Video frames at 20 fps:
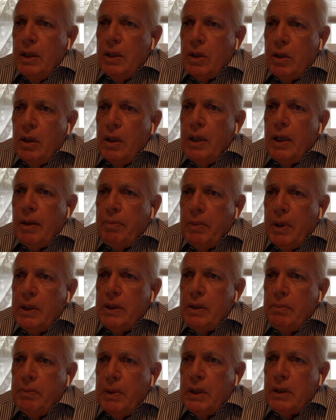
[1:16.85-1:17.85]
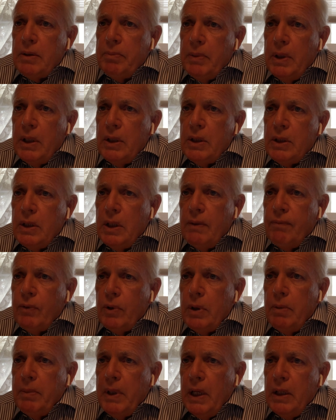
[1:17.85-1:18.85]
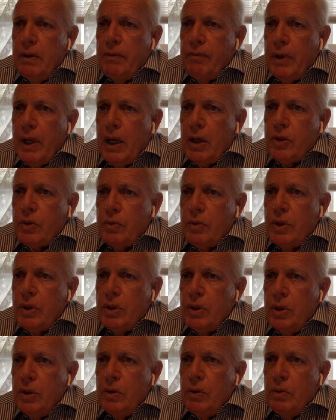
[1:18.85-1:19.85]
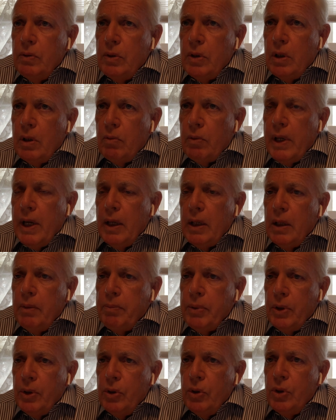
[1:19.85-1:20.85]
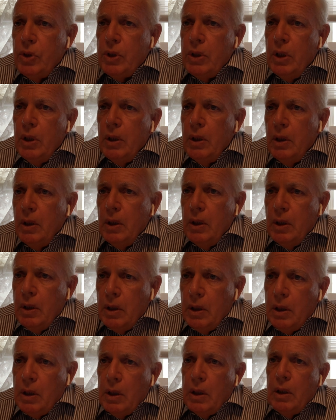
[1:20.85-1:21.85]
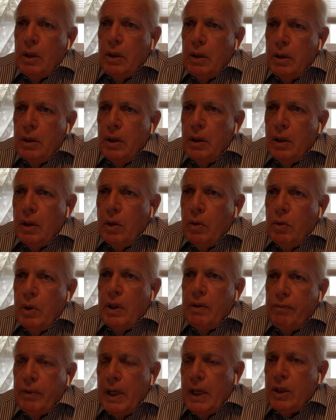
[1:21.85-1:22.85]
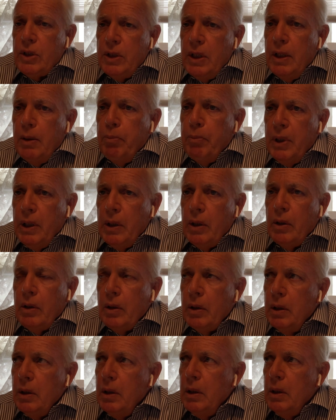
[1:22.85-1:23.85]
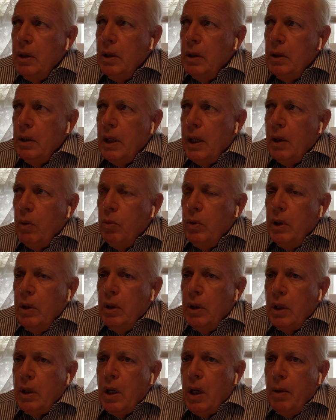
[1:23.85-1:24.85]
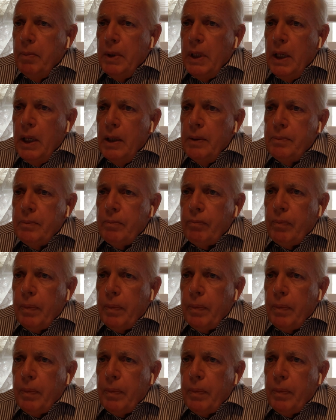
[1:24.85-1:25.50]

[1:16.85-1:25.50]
It's going to take months and months and months for the manufacturers to turn around and produce, a vaccine pill that will accommodate